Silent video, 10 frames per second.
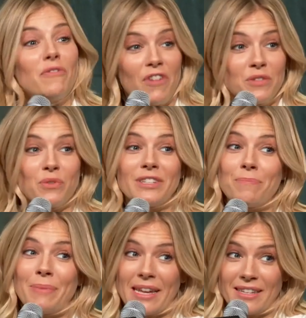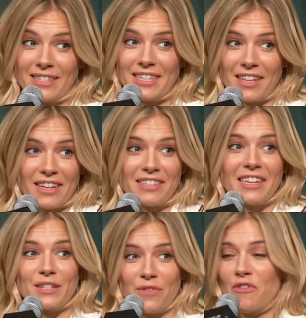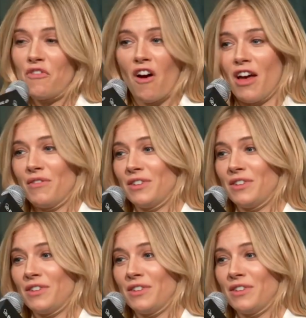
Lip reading: first of all, he's a beast. He's like 6'5".